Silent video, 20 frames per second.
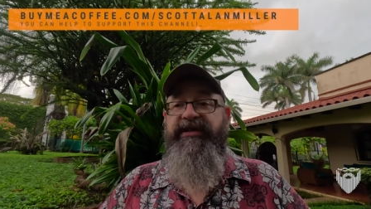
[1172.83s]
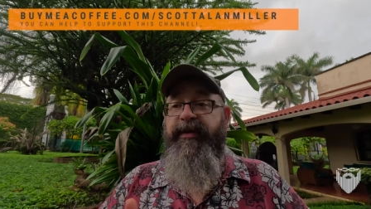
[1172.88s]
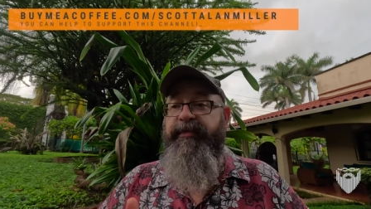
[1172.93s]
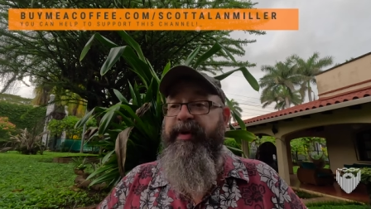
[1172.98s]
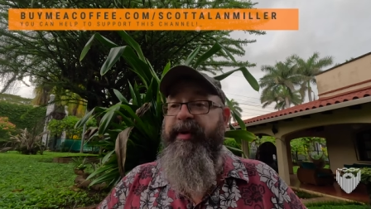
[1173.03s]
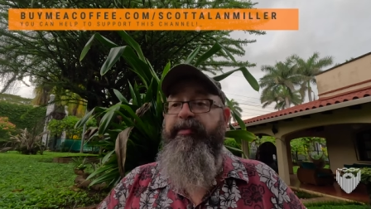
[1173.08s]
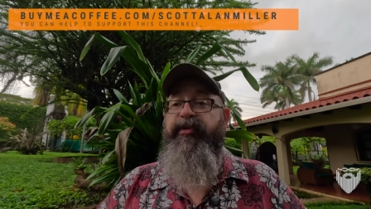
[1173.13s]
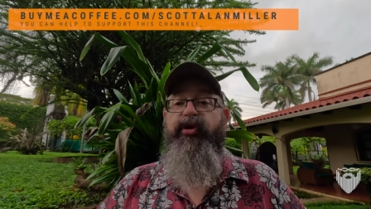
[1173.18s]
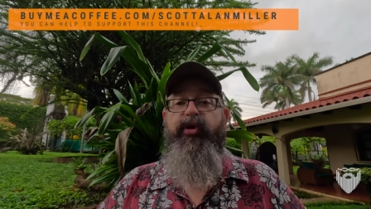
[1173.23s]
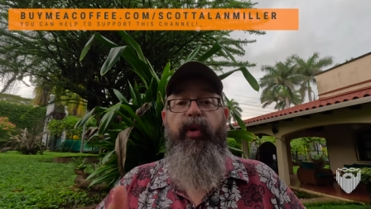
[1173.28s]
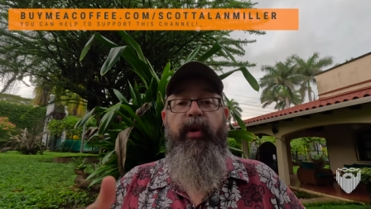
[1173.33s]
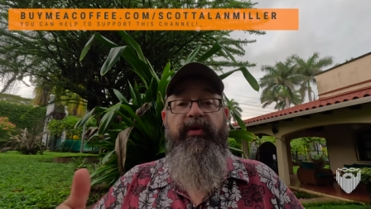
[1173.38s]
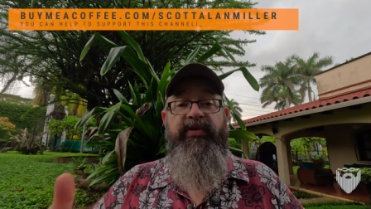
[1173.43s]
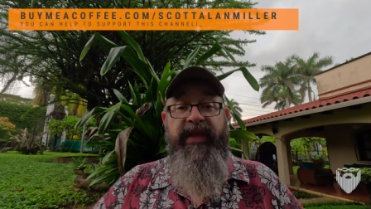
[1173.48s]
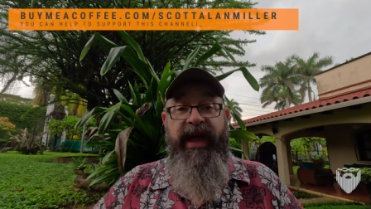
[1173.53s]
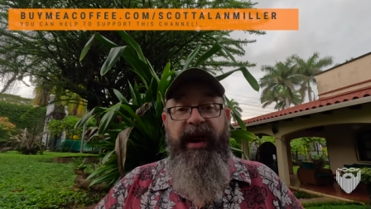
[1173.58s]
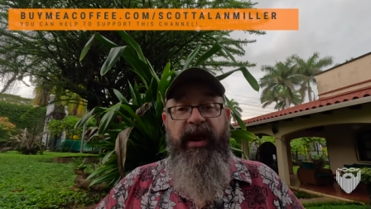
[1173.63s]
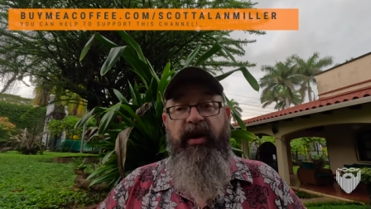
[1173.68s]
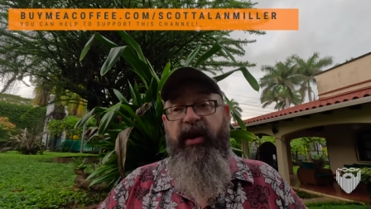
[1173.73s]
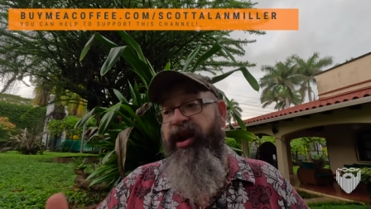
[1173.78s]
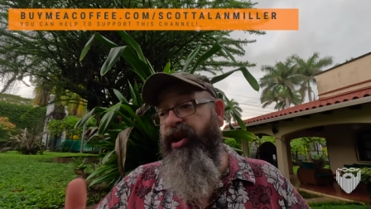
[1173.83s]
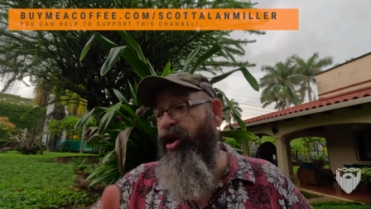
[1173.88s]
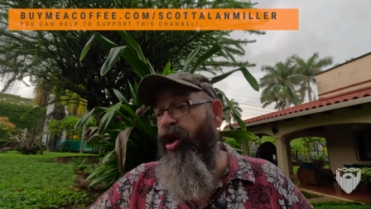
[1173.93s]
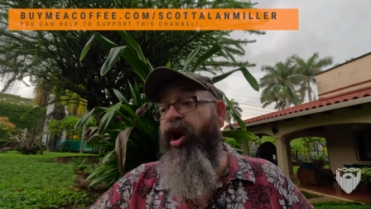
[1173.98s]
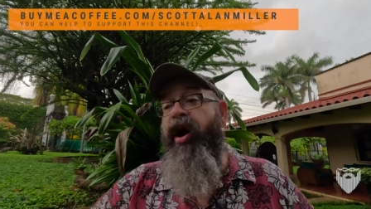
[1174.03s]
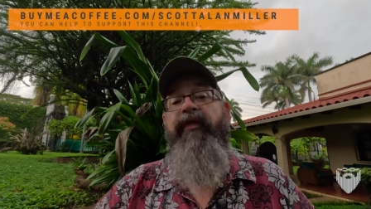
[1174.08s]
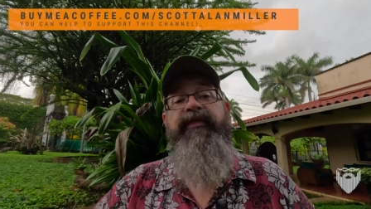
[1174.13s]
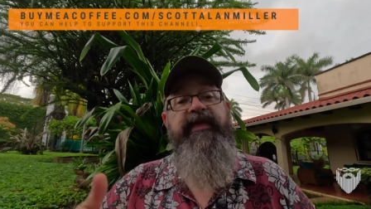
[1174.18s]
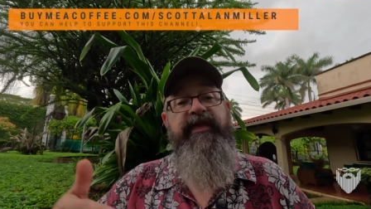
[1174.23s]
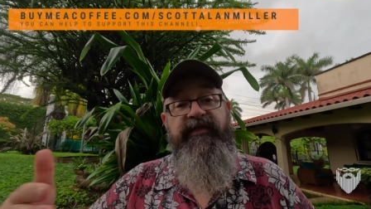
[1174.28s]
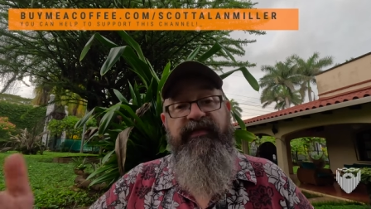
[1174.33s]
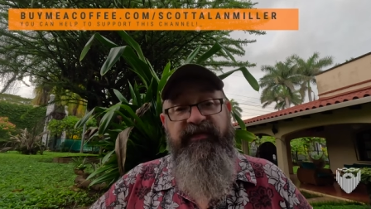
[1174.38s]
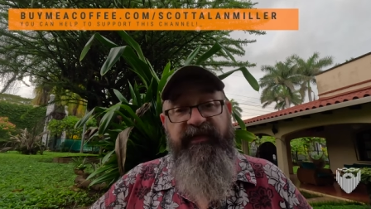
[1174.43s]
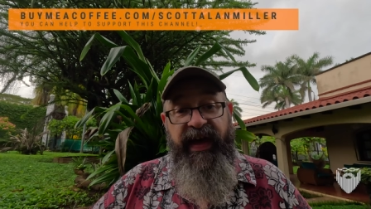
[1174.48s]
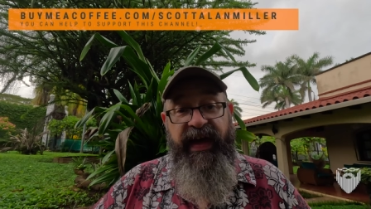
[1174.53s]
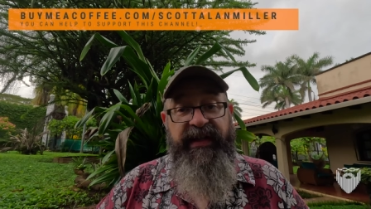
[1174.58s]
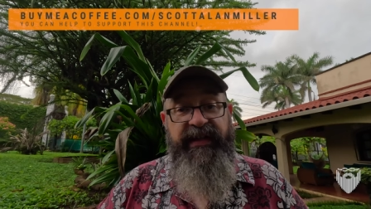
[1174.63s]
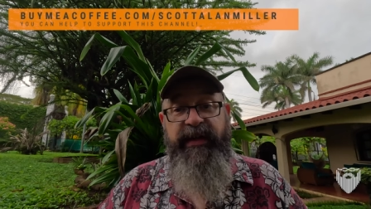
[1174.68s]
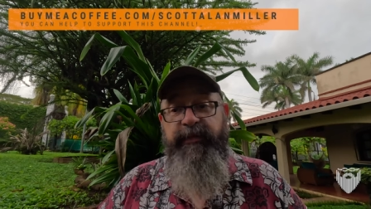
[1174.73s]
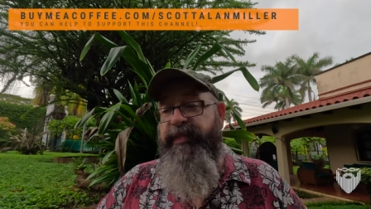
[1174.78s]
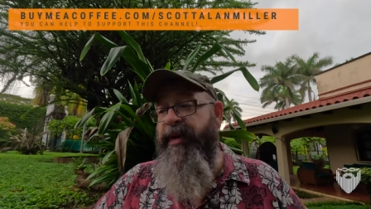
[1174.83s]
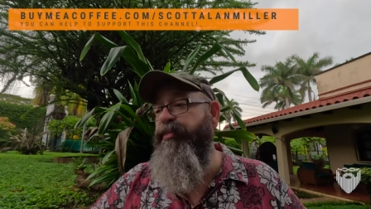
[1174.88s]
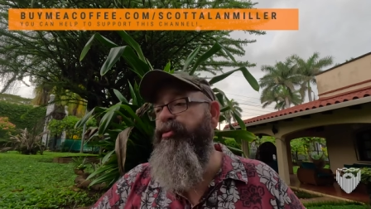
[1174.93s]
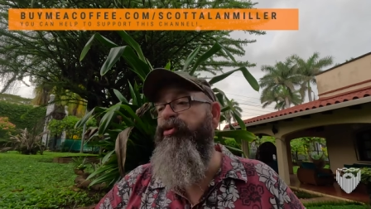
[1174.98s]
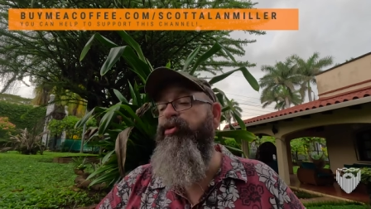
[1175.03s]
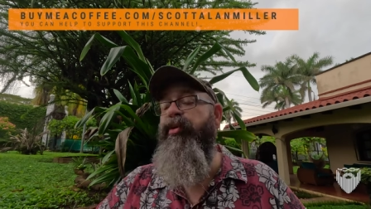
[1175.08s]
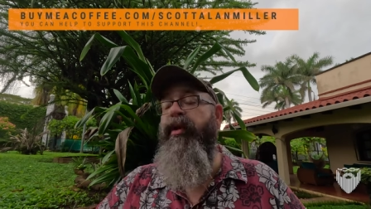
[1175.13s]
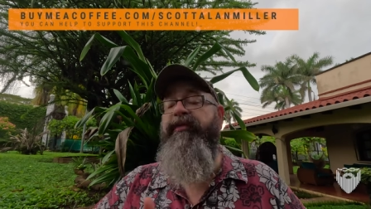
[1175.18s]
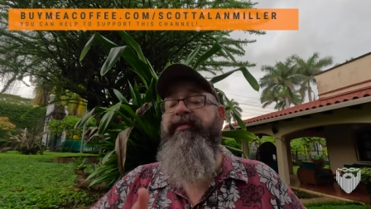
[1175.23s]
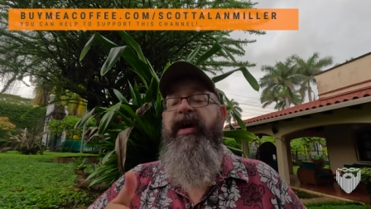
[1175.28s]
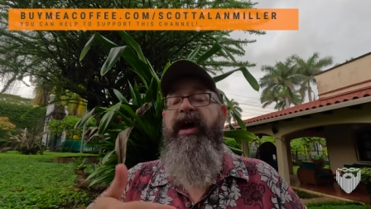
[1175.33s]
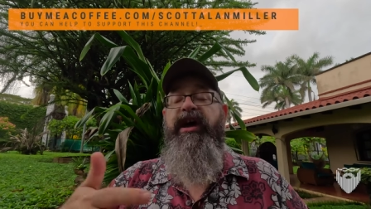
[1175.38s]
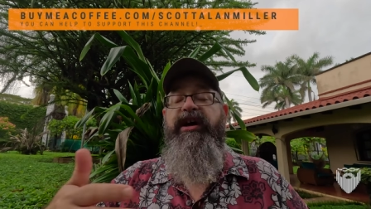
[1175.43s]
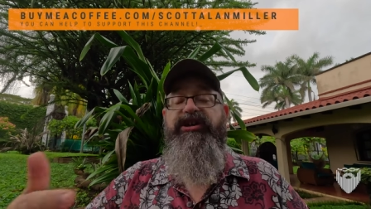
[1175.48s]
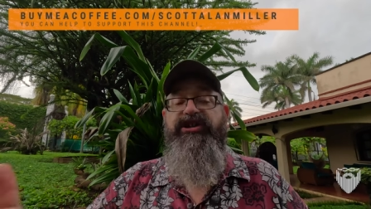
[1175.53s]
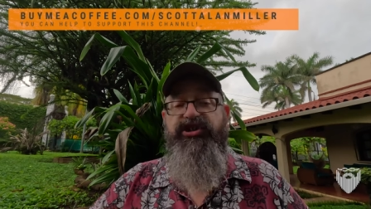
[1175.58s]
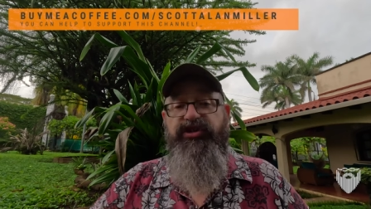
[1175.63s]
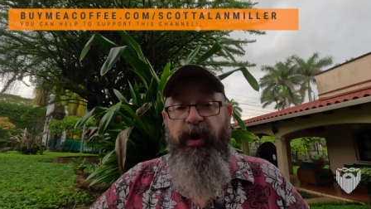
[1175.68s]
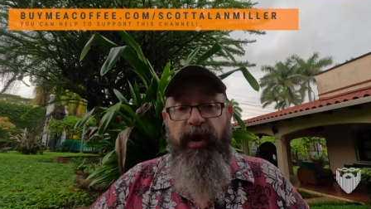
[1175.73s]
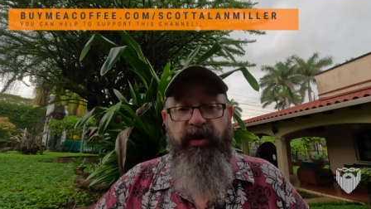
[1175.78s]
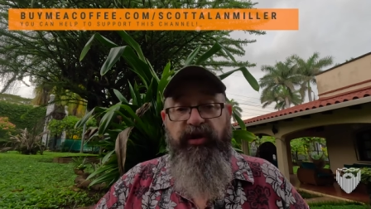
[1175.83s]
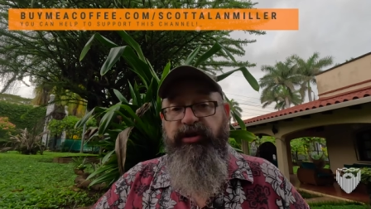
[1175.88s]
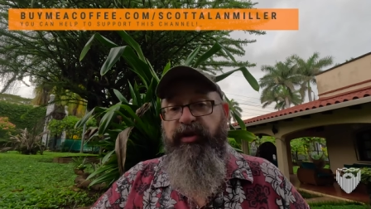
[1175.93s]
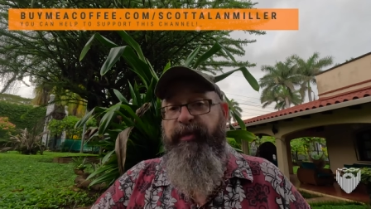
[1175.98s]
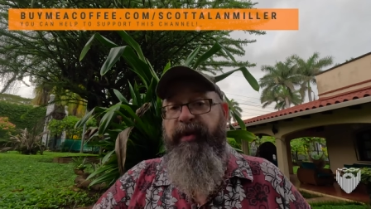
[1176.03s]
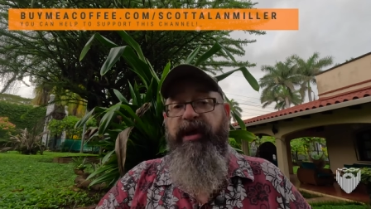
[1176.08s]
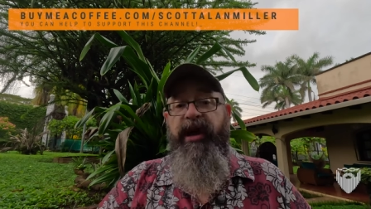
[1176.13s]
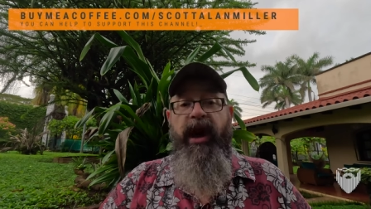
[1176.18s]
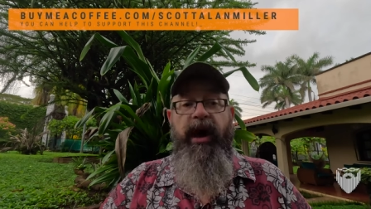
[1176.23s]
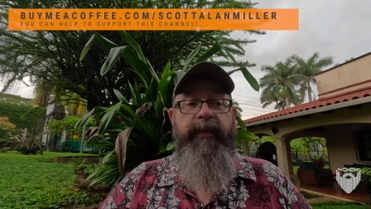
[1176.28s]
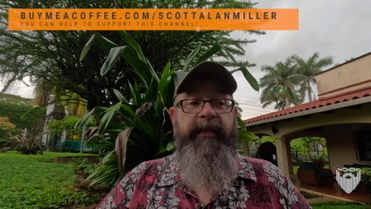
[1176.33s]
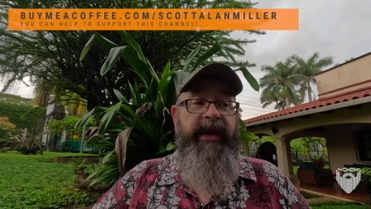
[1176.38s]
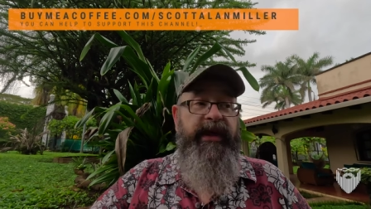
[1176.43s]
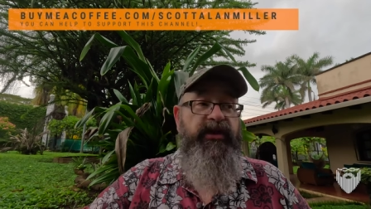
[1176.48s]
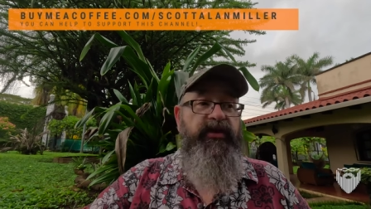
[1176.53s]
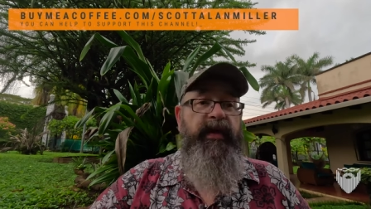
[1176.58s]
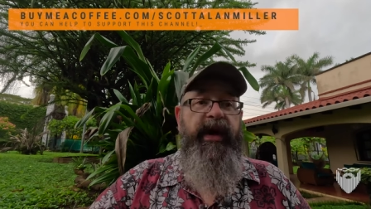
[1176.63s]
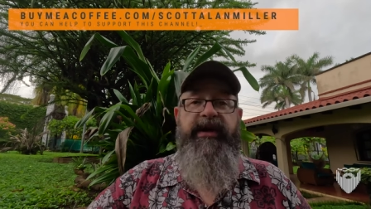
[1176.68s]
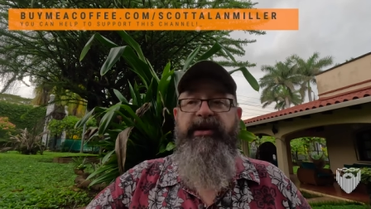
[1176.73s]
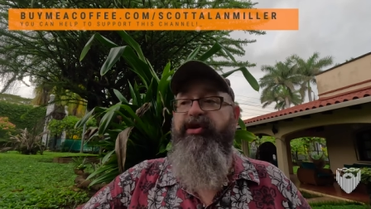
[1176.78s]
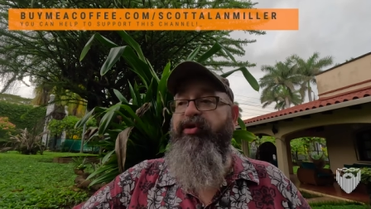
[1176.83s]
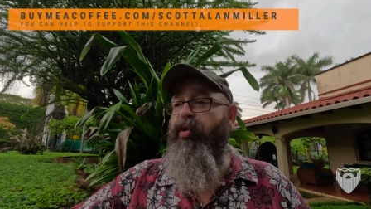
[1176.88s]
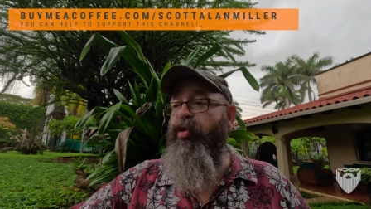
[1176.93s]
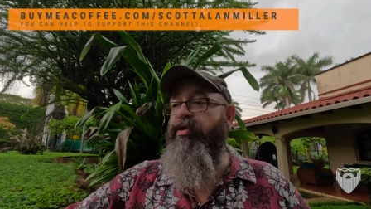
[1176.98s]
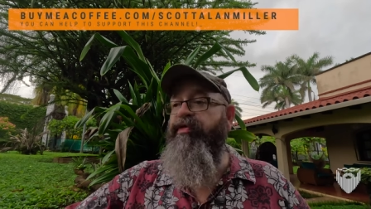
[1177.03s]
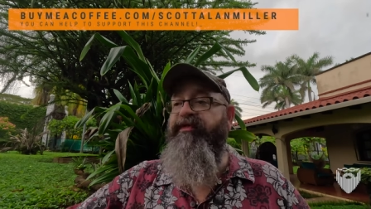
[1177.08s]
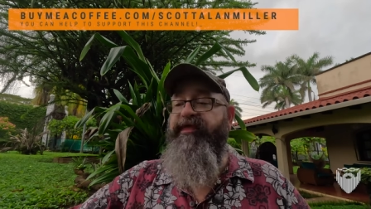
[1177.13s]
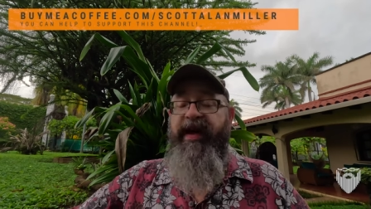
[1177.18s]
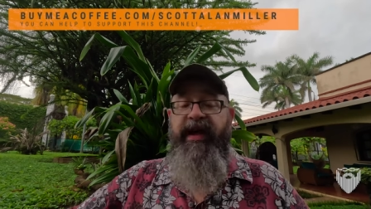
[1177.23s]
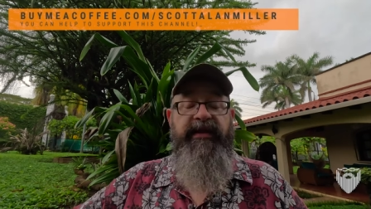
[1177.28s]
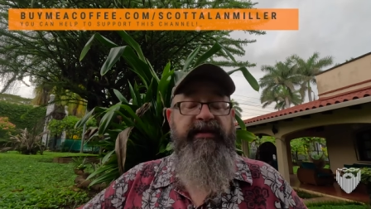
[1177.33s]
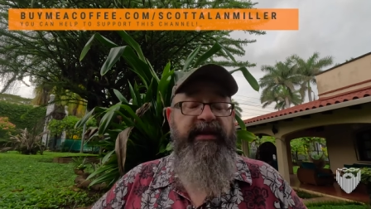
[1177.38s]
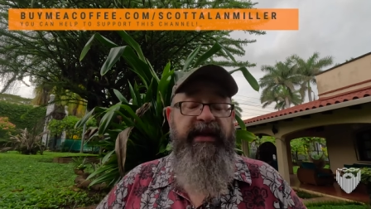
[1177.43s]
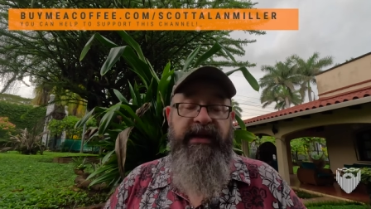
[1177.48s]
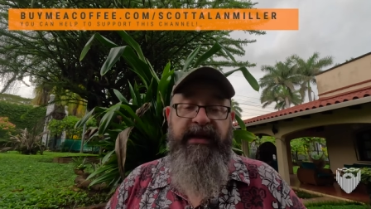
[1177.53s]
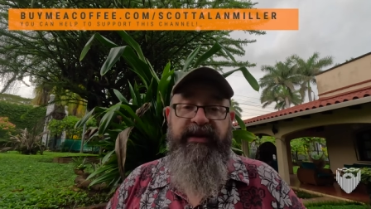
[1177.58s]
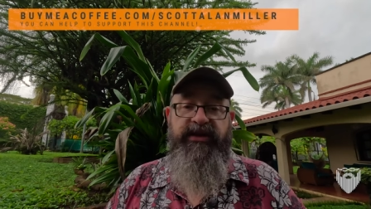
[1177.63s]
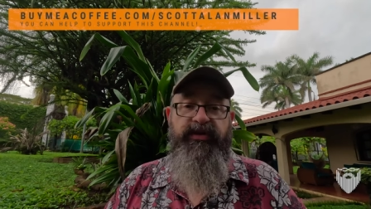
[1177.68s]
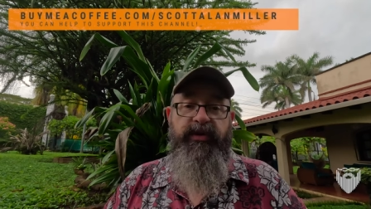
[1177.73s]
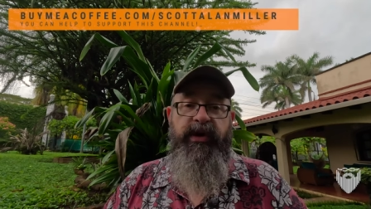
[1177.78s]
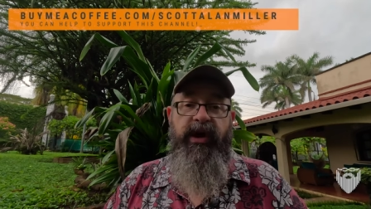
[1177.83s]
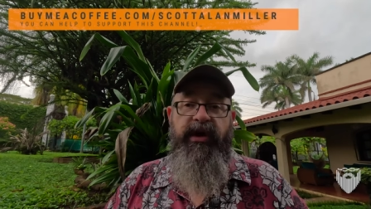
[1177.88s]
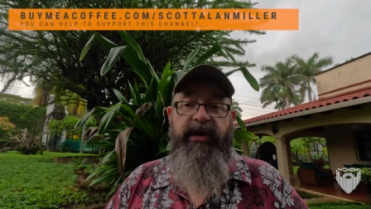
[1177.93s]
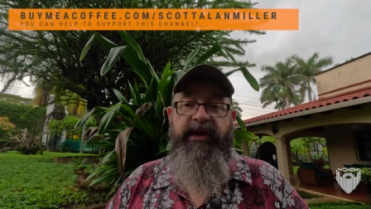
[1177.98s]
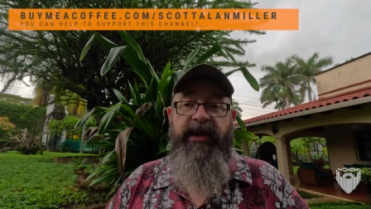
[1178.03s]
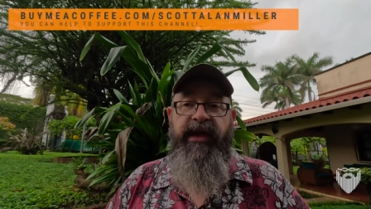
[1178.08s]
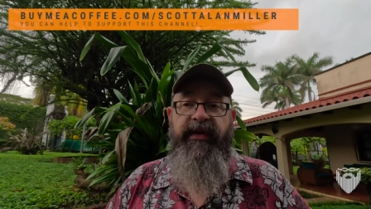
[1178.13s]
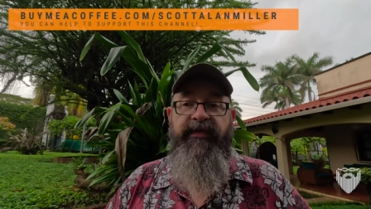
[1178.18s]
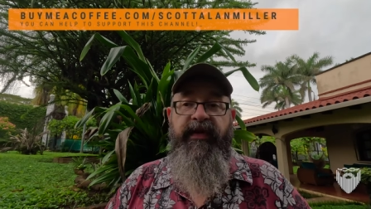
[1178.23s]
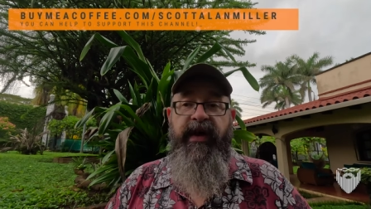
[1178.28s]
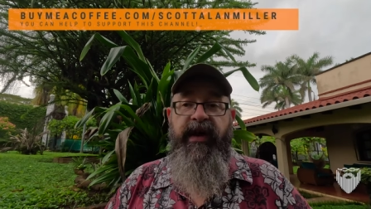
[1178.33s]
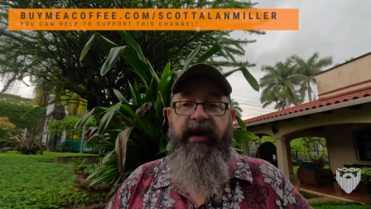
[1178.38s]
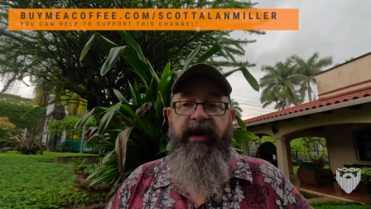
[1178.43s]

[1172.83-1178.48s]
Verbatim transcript: The people who are there and often failing, people who have struggled to become integrated or failed to get into an enclave,